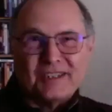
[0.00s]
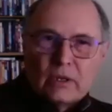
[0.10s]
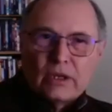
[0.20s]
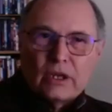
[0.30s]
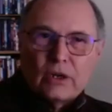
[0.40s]

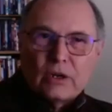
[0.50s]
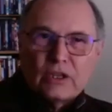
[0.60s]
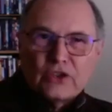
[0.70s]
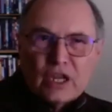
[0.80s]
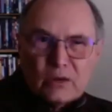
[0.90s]
in
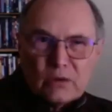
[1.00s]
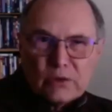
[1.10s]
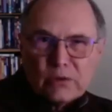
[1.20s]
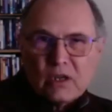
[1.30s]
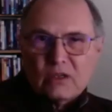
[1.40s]
general,
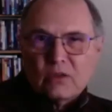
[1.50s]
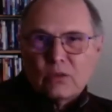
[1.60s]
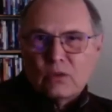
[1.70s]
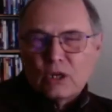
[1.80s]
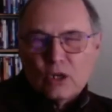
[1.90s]
throughout the
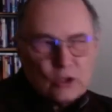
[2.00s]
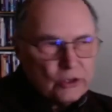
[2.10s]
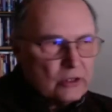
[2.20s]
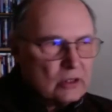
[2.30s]
world,